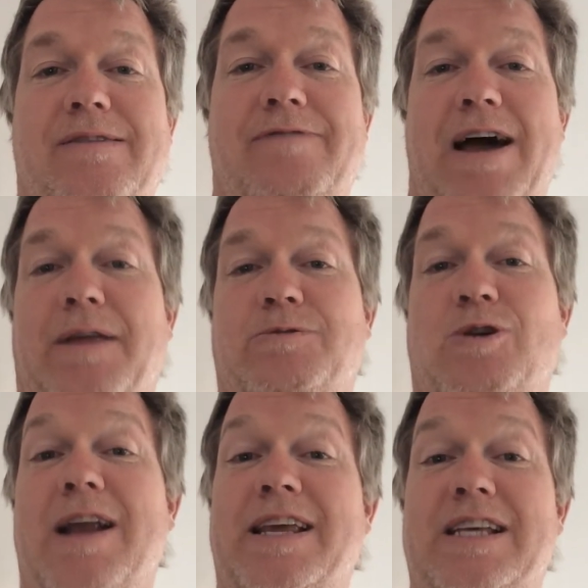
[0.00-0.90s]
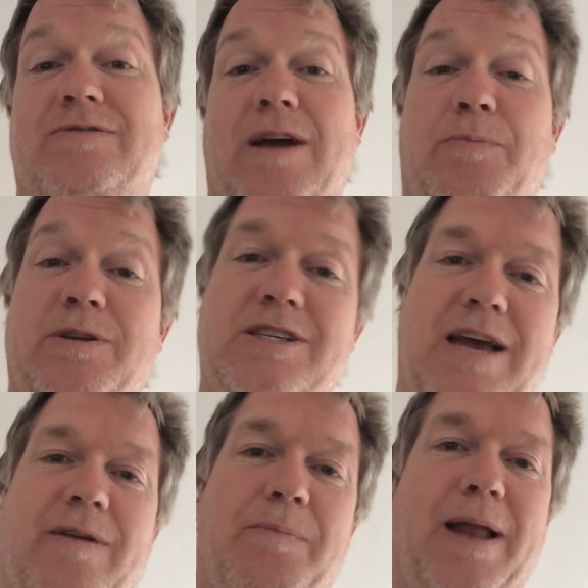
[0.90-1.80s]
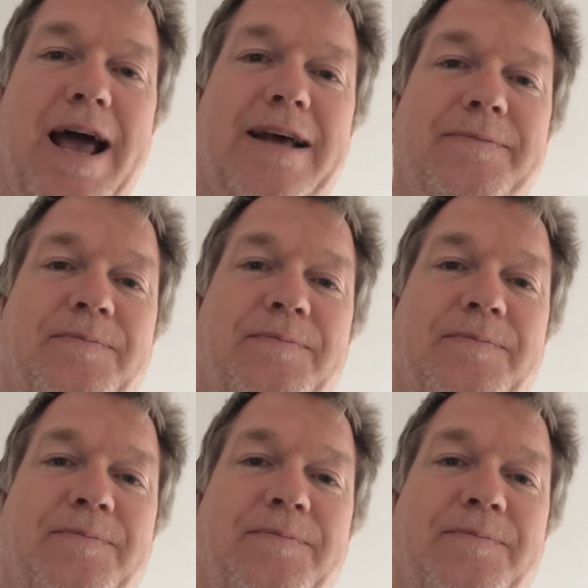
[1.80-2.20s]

FoundUps are ideas for helping to save our planet.